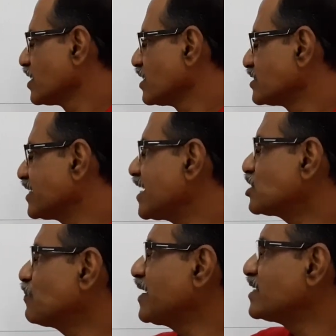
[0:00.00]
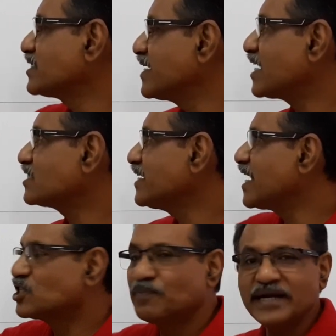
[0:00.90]
C dash, P
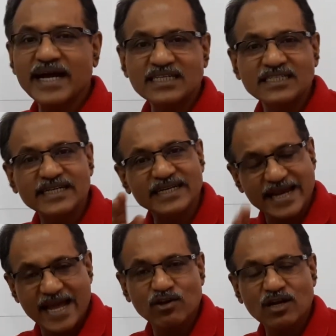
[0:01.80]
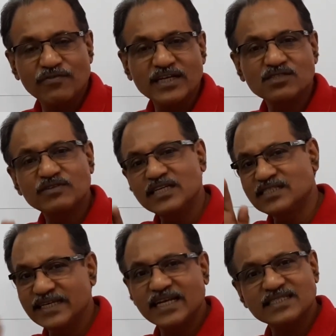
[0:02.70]
dash is a triangular face which is
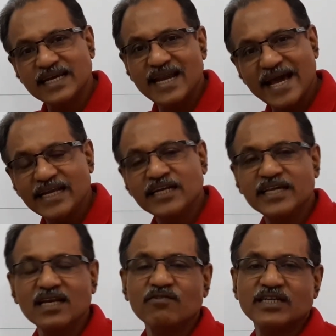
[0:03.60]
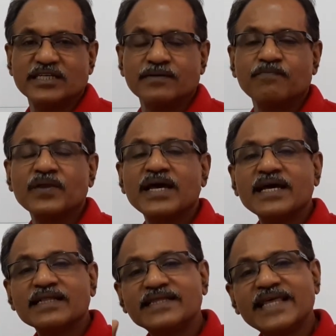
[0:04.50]
seen as a line in the elevation.
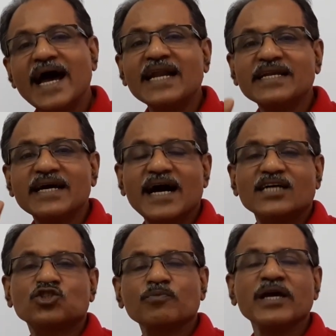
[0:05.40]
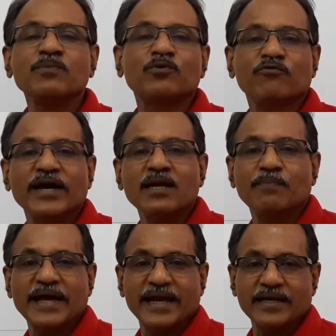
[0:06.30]
That has to be in profile
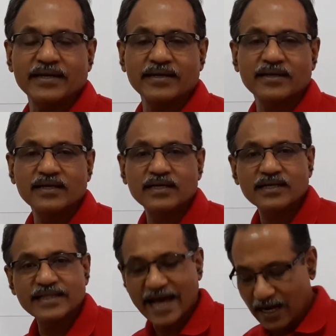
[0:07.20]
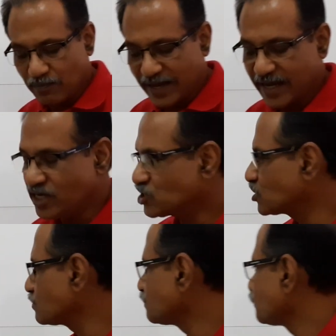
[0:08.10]
plane. That means,